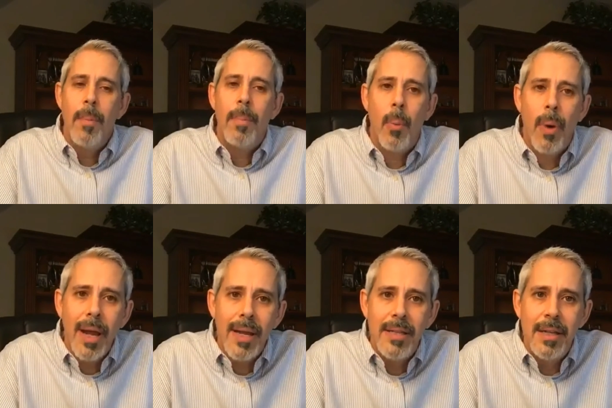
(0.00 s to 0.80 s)
But when
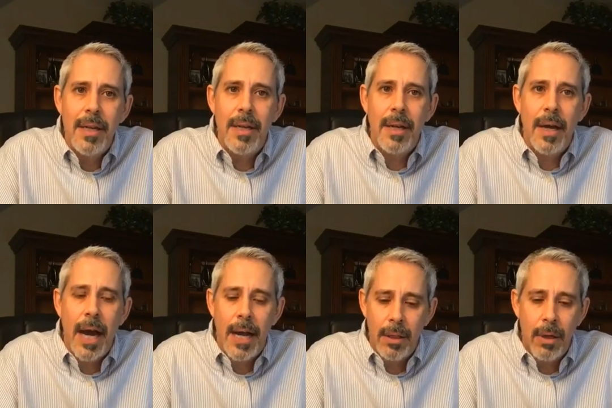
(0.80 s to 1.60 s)
I did,
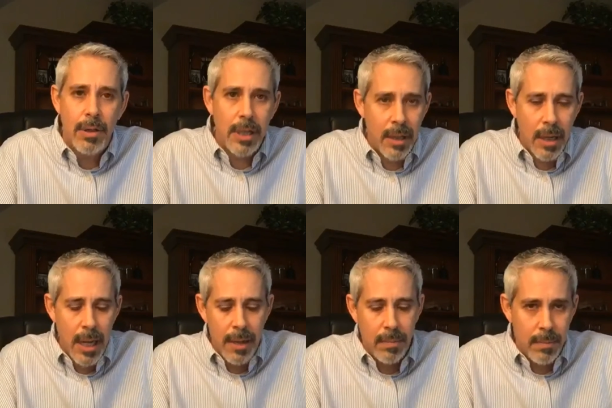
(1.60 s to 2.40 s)
I looked,
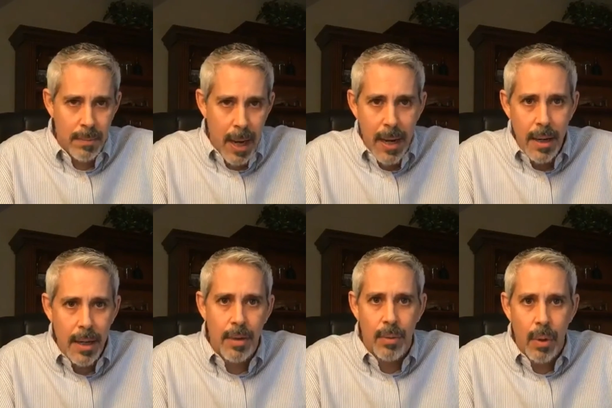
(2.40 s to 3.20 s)
and my
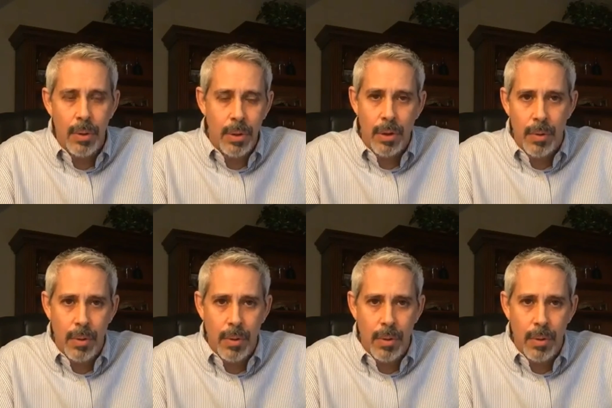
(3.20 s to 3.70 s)
enroller,